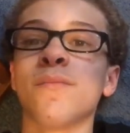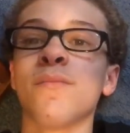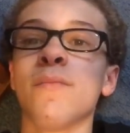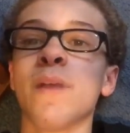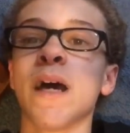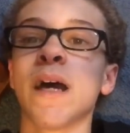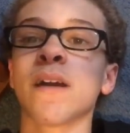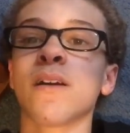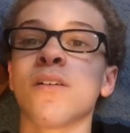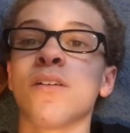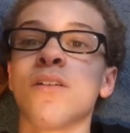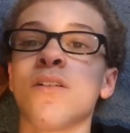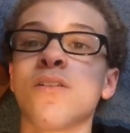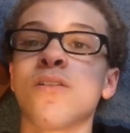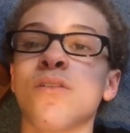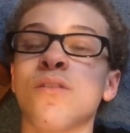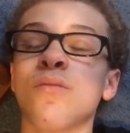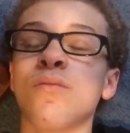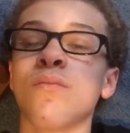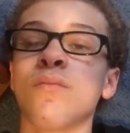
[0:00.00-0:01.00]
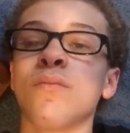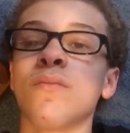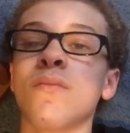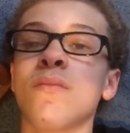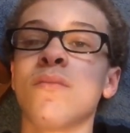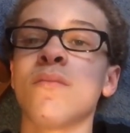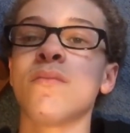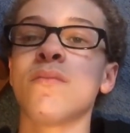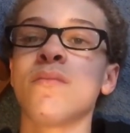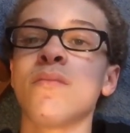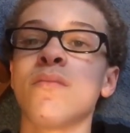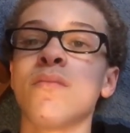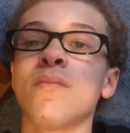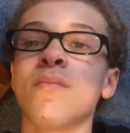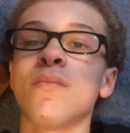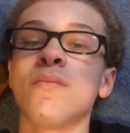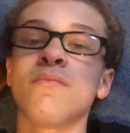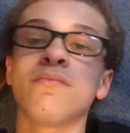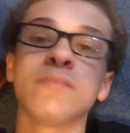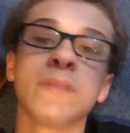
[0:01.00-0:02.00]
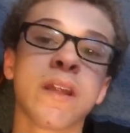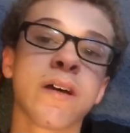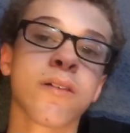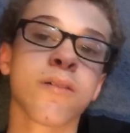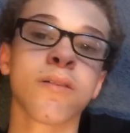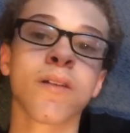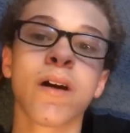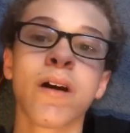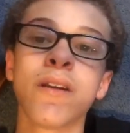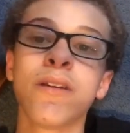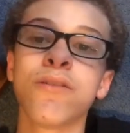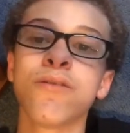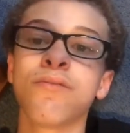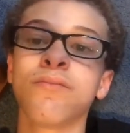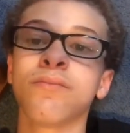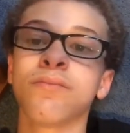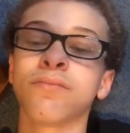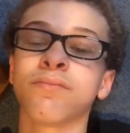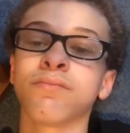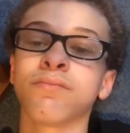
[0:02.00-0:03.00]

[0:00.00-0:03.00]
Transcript: back home. I'm not gonna lie to you.